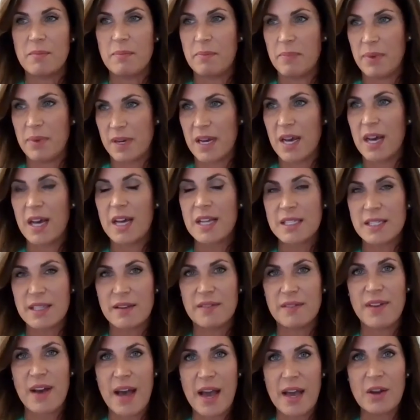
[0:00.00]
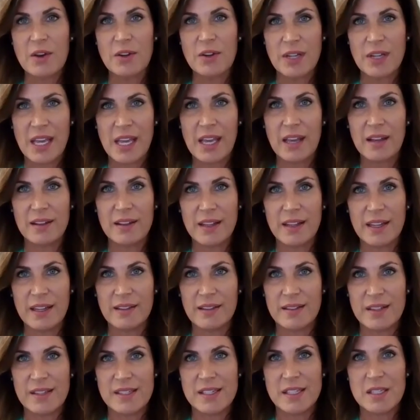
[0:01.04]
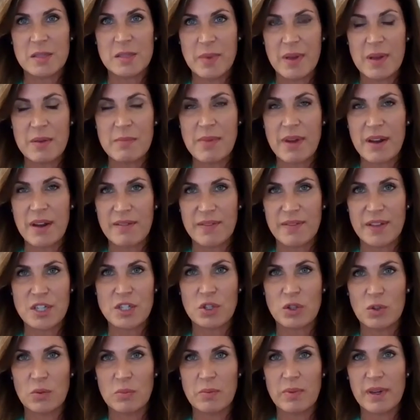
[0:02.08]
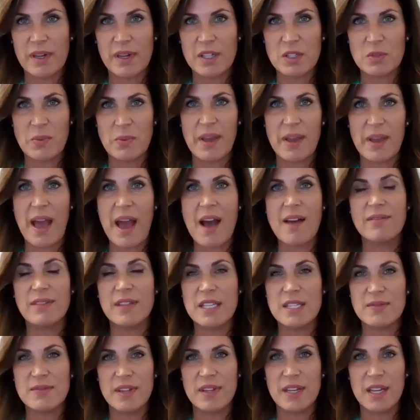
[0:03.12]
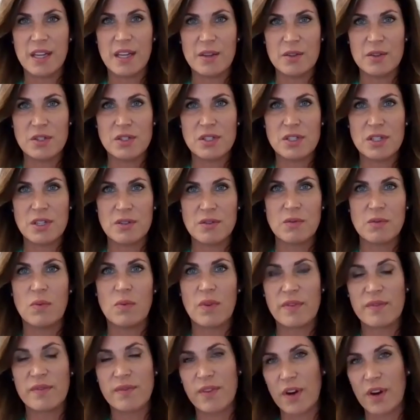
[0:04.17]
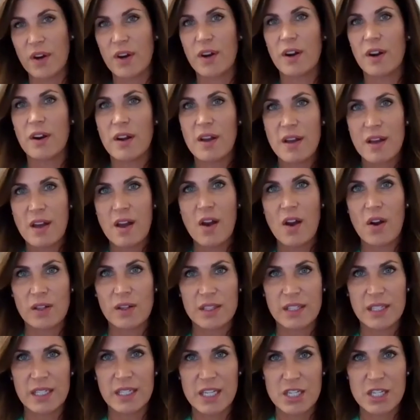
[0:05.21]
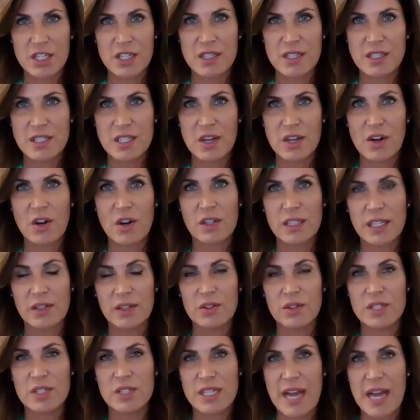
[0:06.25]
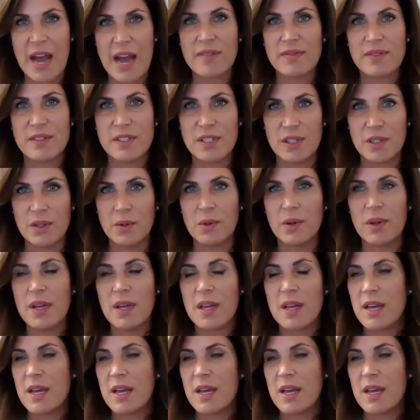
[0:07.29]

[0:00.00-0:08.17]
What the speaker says: because of Ion Healing, this has been beneficial because we have these videos to refer our clinicians and our clinical staff to.